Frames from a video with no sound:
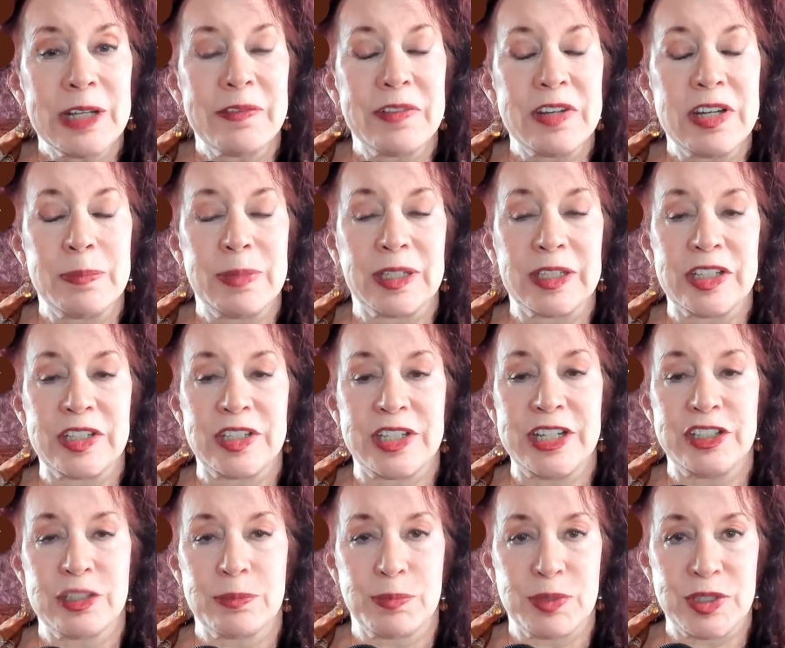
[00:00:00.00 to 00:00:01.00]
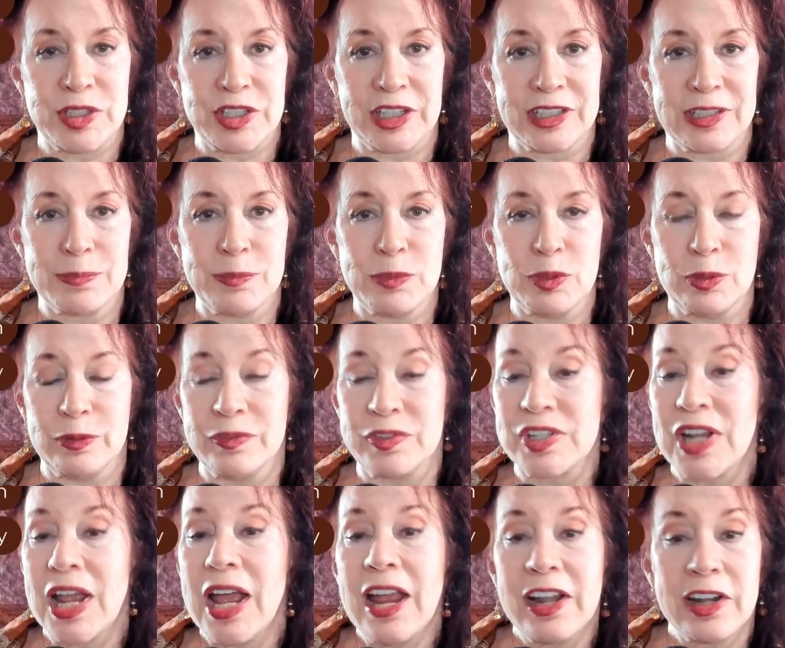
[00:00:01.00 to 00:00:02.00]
of an ability to predict moves.